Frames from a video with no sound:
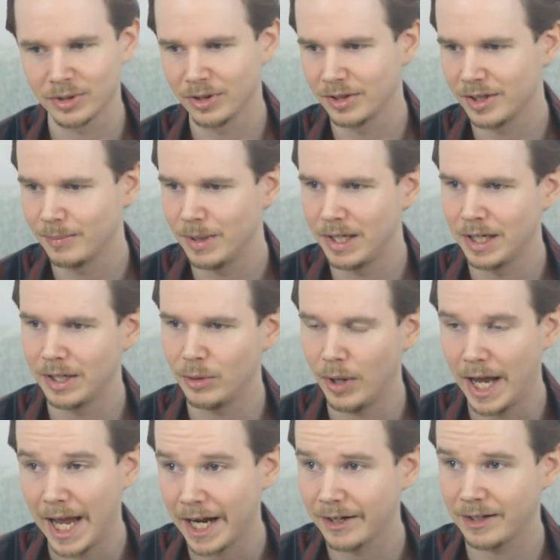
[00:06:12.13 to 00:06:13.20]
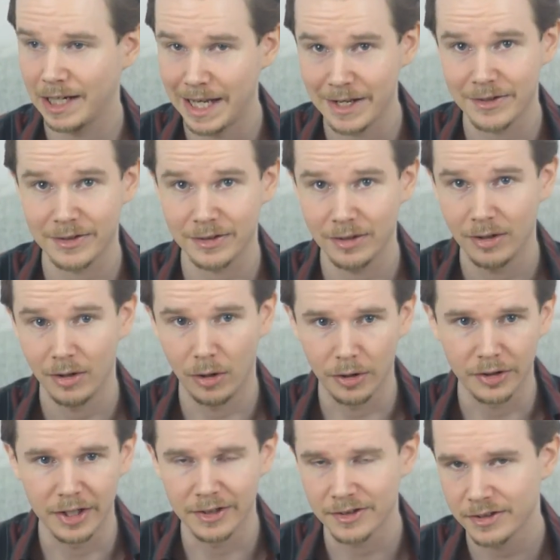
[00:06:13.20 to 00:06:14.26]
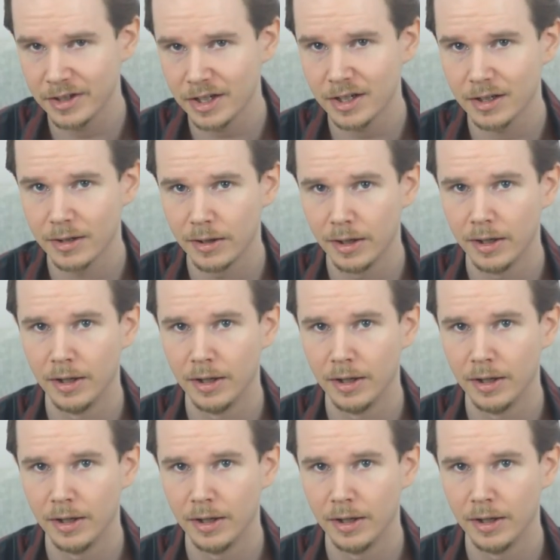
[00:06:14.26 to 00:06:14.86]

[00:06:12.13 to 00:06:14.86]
Does it mean that you act less autistic?